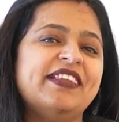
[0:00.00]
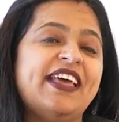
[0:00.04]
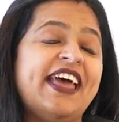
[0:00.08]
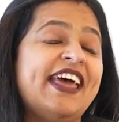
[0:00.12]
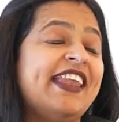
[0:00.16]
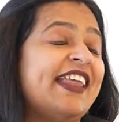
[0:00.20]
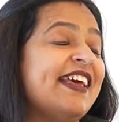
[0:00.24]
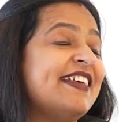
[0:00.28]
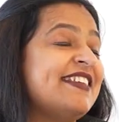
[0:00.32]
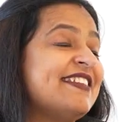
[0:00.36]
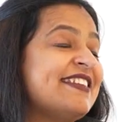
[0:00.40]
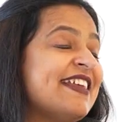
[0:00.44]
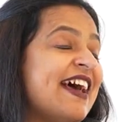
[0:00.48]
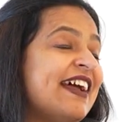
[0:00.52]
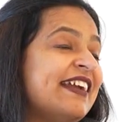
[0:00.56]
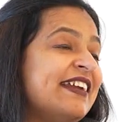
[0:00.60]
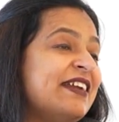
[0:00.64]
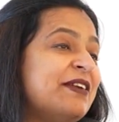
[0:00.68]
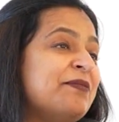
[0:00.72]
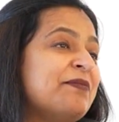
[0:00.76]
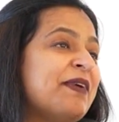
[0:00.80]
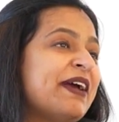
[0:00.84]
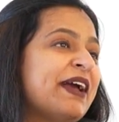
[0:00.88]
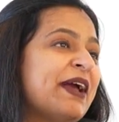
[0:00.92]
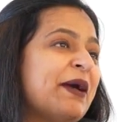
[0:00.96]
and I
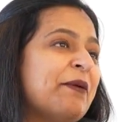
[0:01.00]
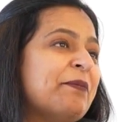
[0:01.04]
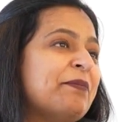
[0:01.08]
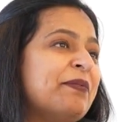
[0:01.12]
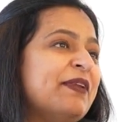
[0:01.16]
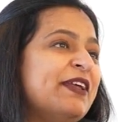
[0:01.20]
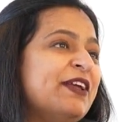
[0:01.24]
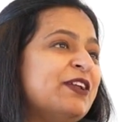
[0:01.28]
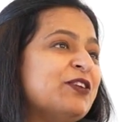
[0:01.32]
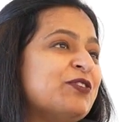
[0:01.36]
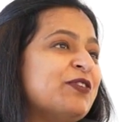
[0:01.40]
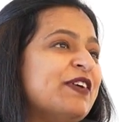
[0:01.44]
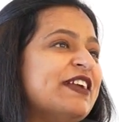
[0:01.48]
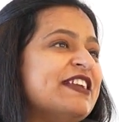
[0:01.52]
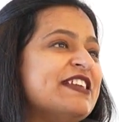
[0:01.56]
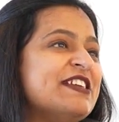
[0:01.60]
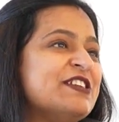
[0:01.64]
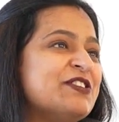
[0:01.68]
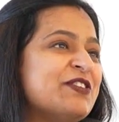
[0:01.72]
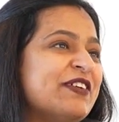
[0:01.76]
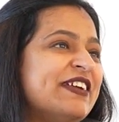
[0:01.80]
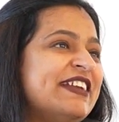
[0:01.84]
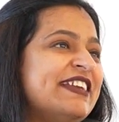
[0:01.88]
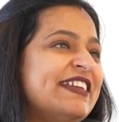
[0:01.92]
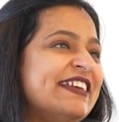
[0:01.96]
started my company in
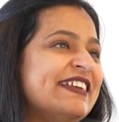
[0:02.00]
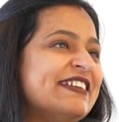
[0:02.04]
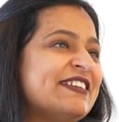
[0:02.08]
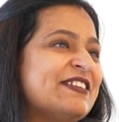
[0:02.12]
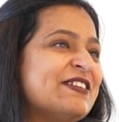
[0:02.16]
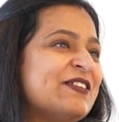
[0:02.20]
2020,